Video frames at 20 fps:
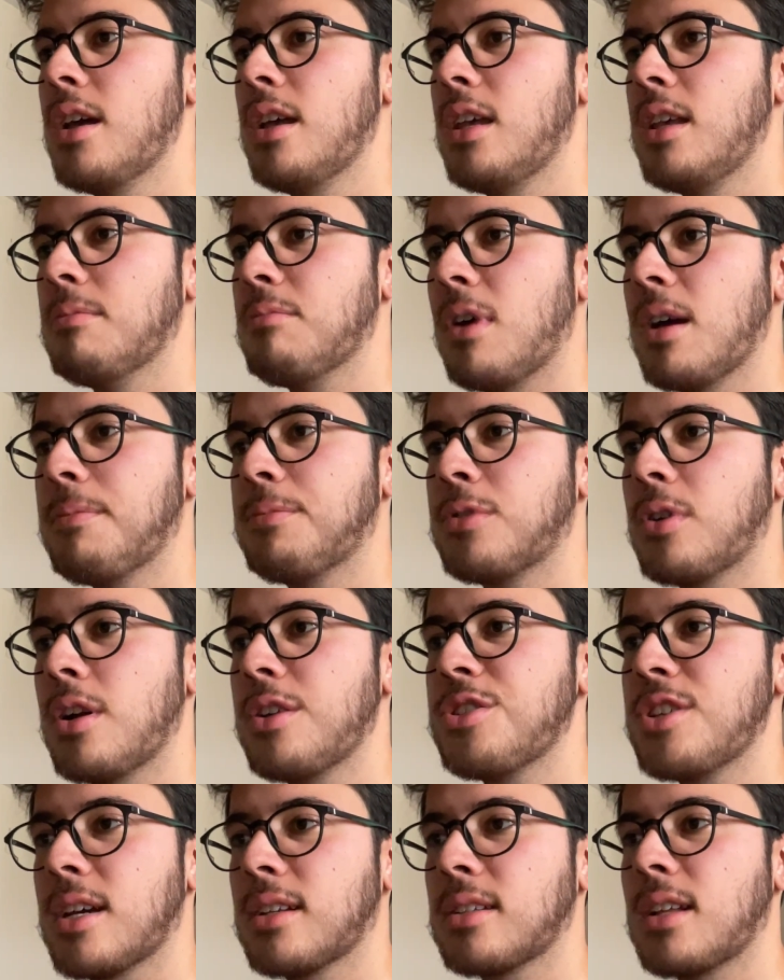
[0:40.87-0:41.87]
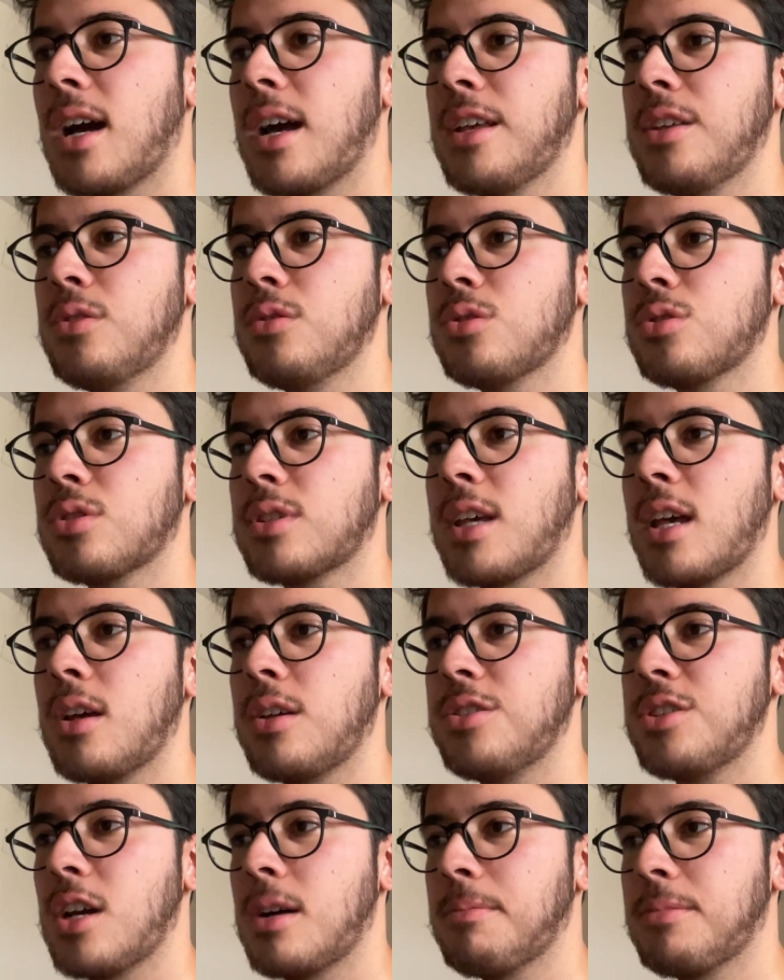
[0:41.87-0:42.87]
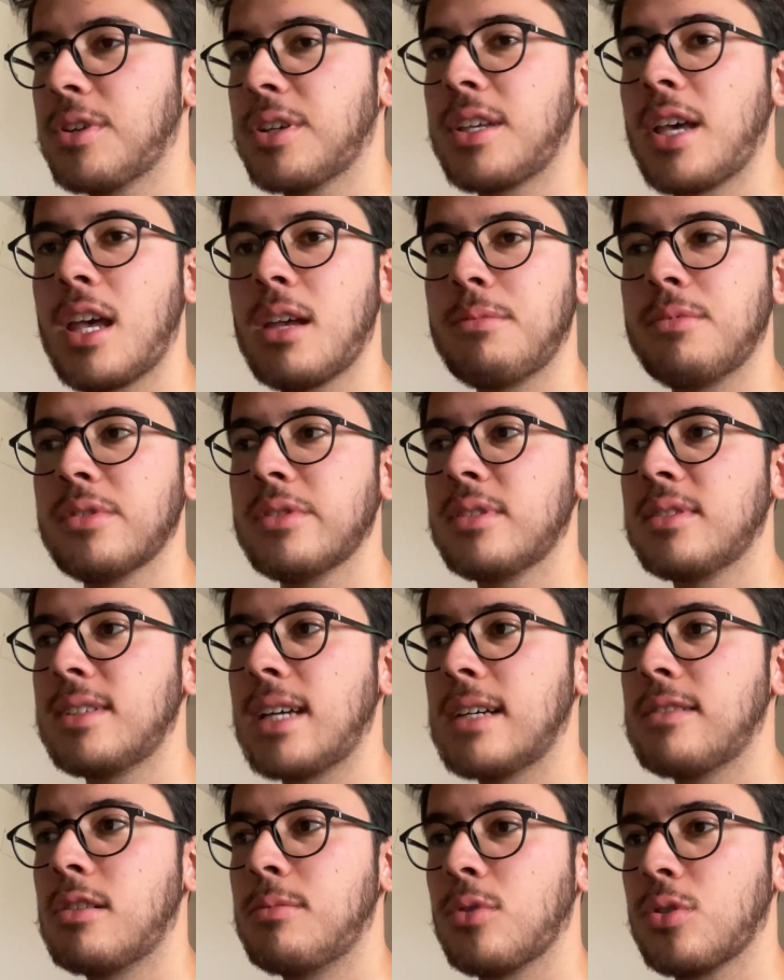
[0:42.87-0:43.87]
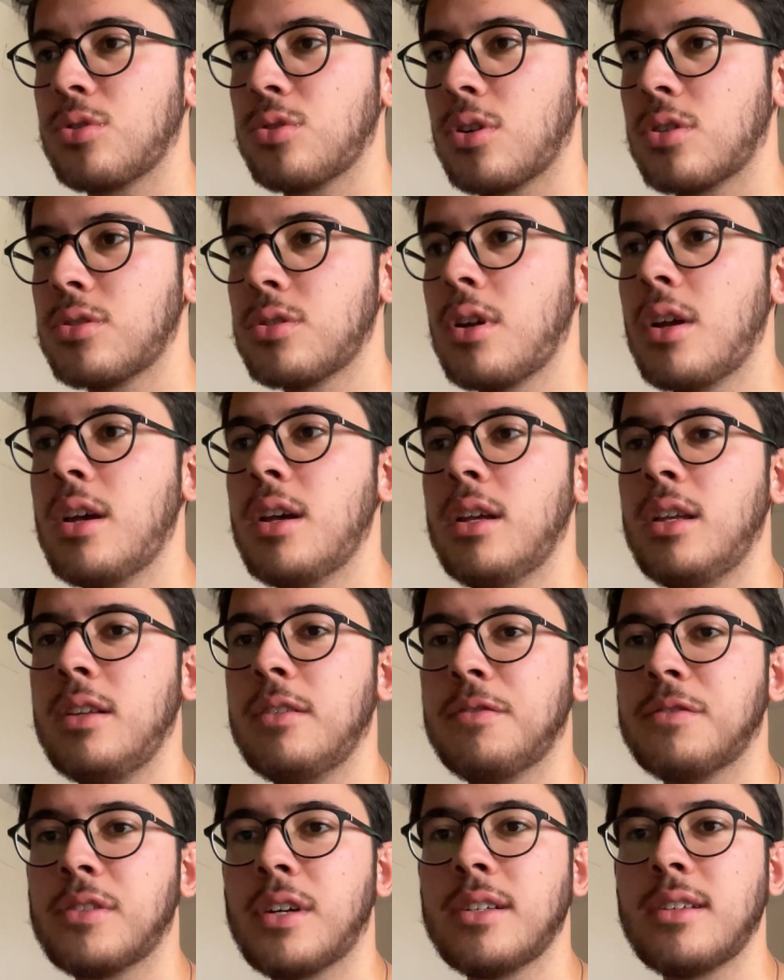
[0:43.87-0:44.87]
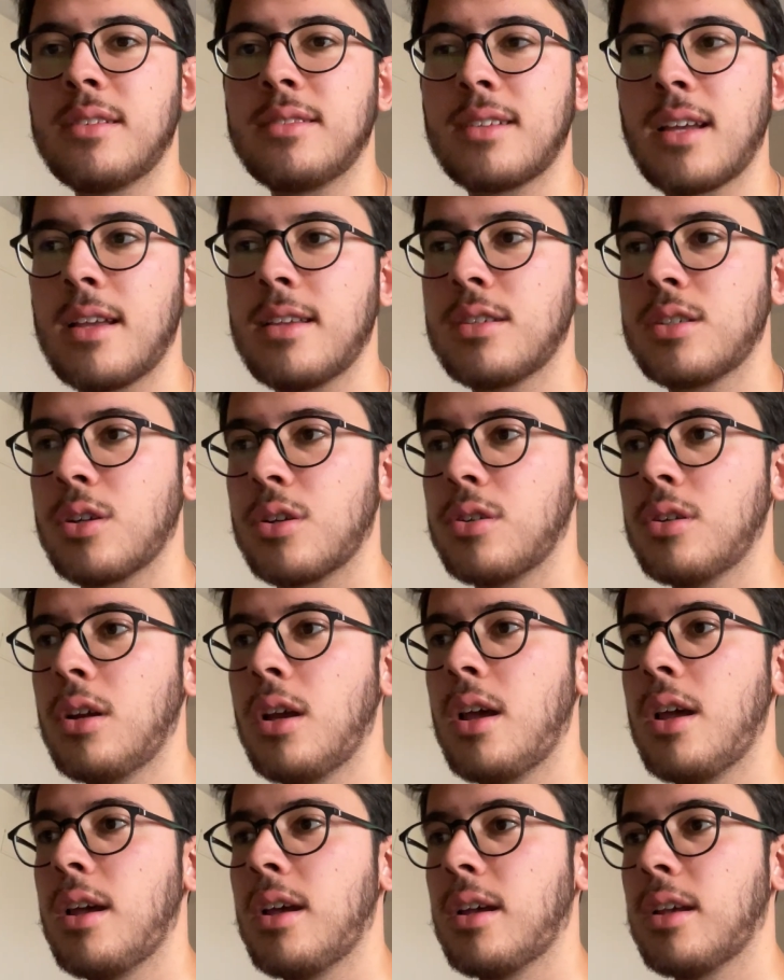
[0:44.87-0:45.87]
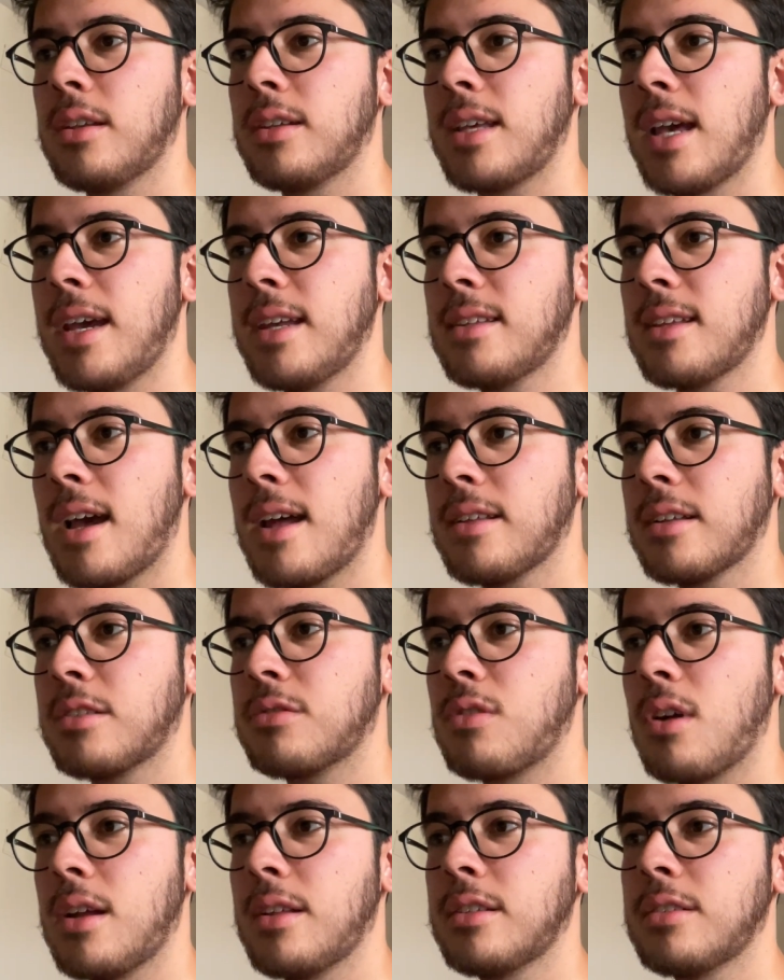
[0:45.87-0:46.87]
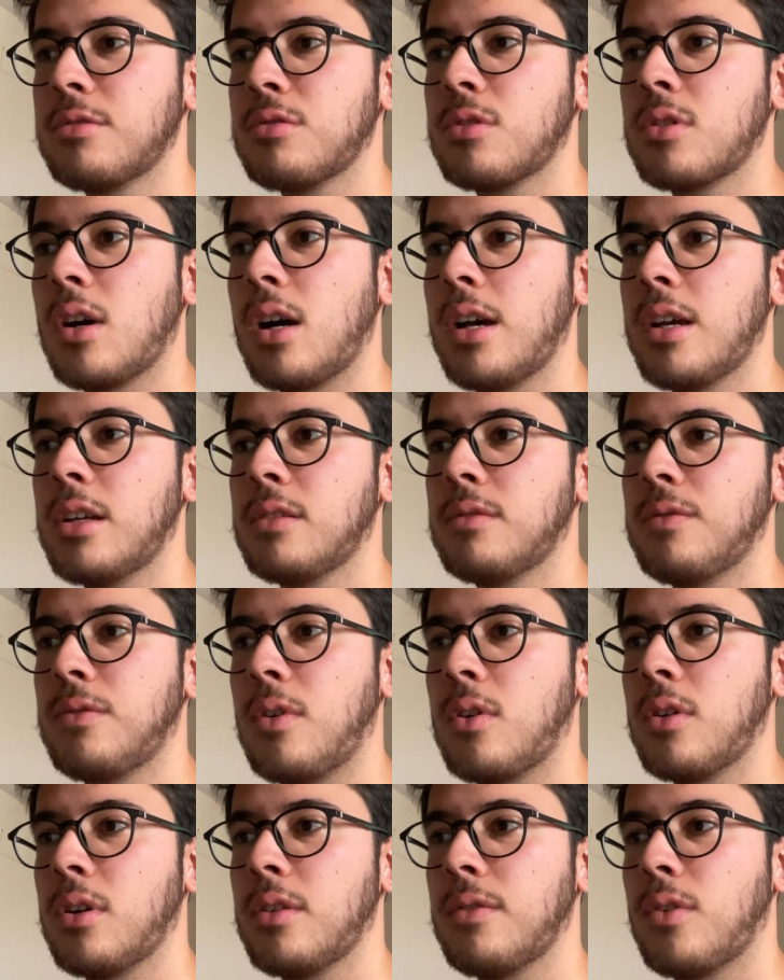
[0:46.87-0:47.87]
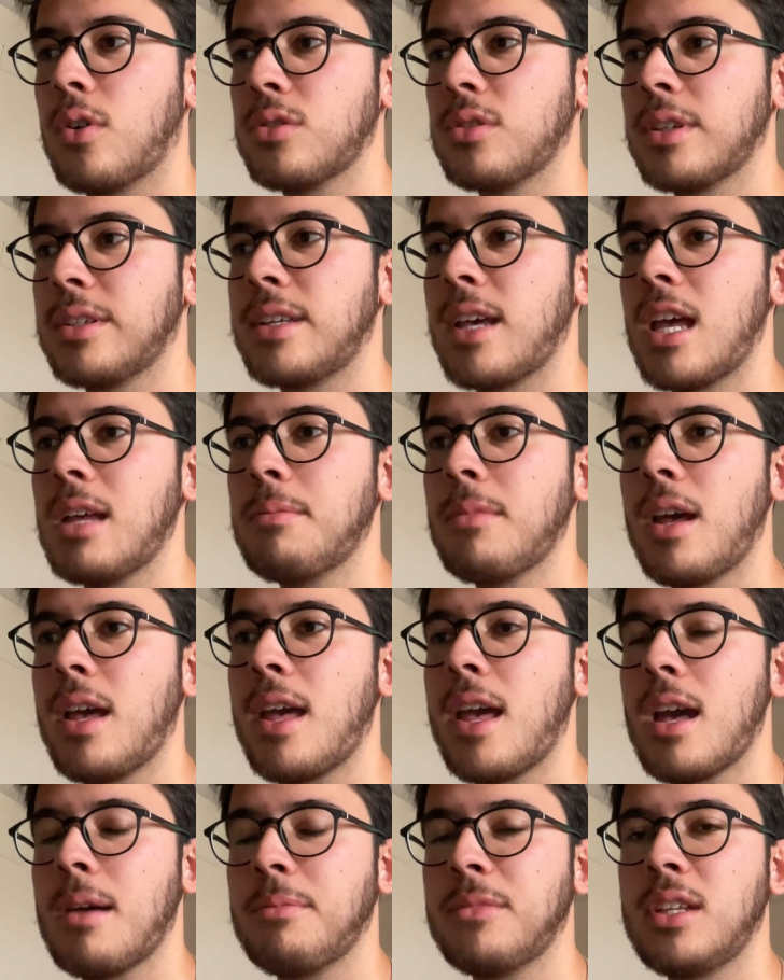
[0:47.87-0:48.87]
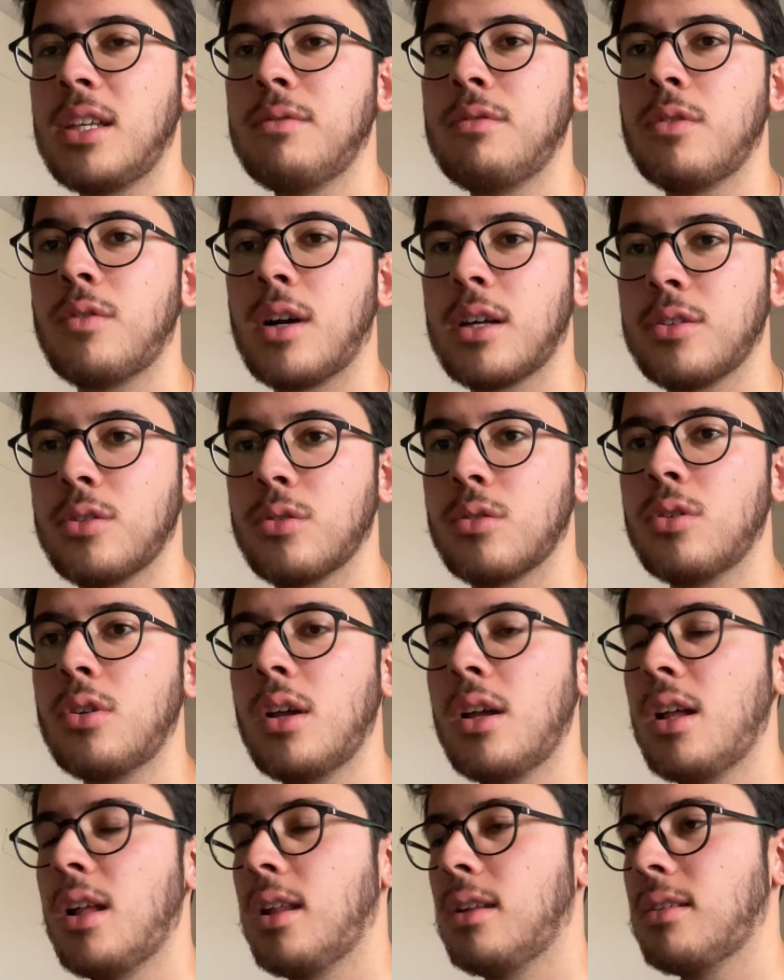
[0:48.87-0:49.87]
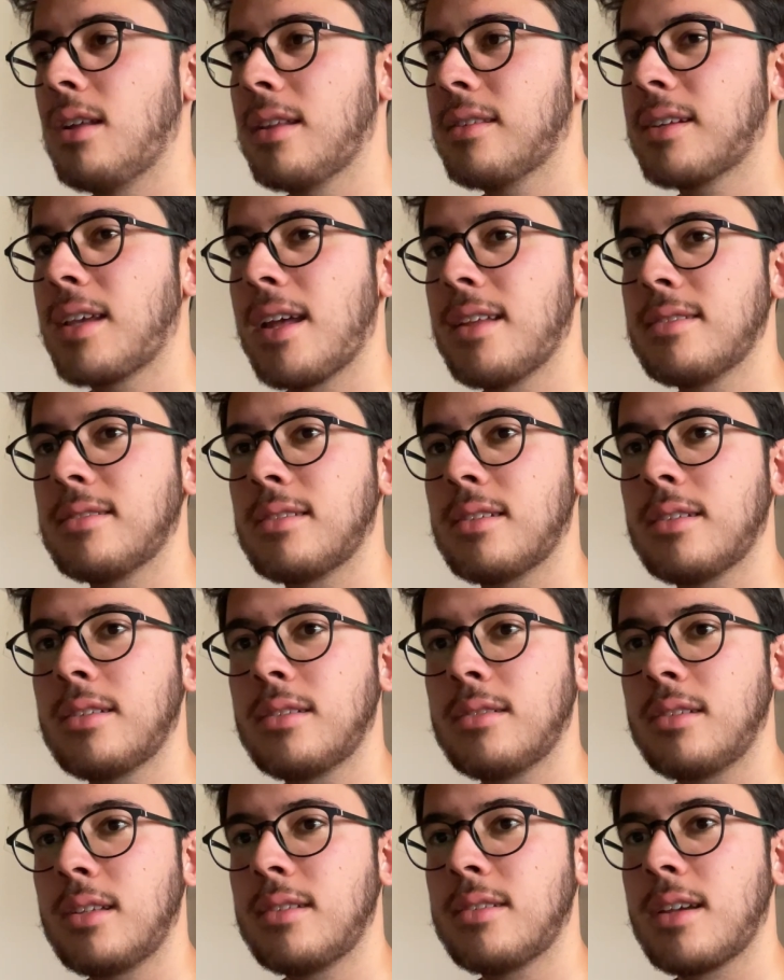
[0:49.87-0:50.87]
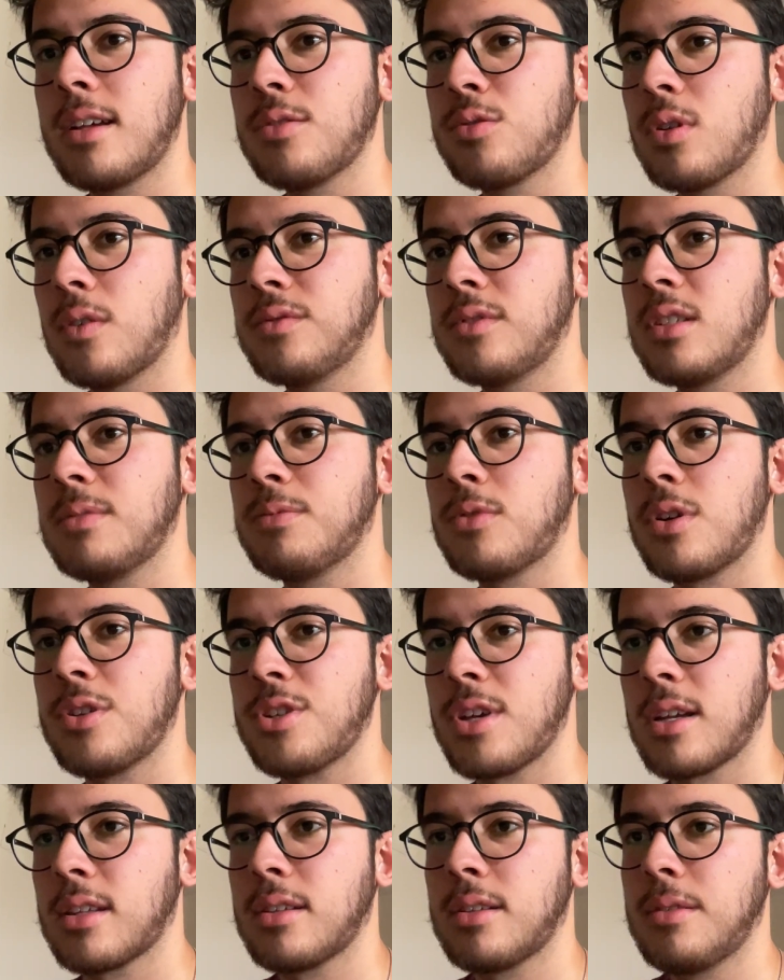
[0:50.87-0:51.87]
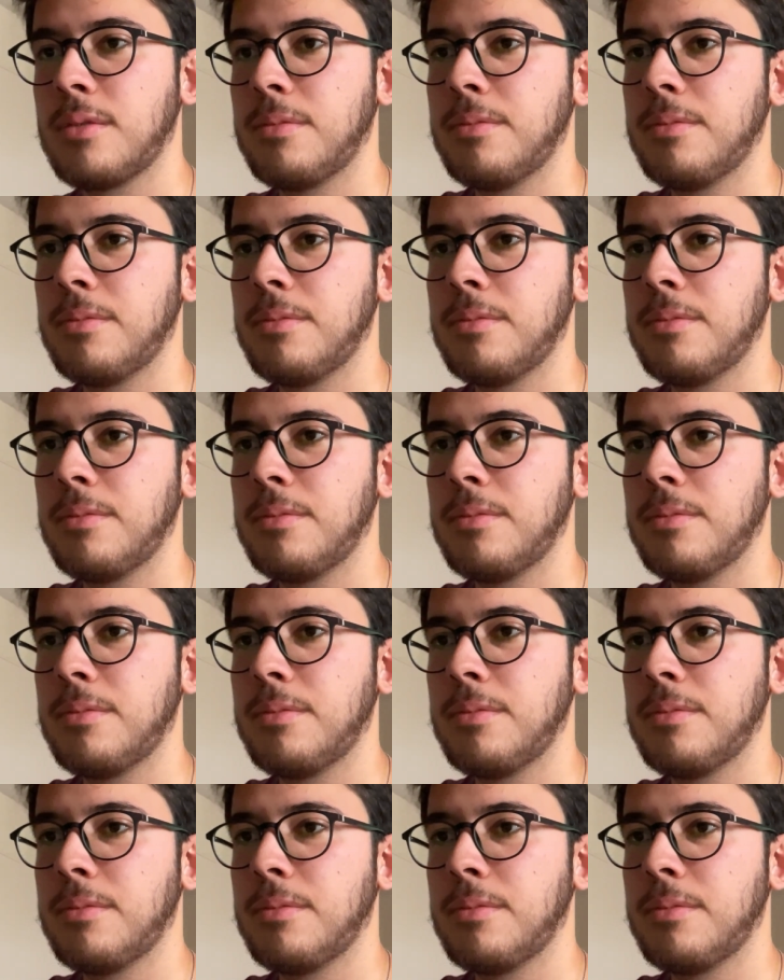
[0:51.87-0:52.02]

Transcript: In my project, I used jumper cables, servo motor, infrared sensor, gate and ground required for the game AMD Vivado. Let's get the details of this project.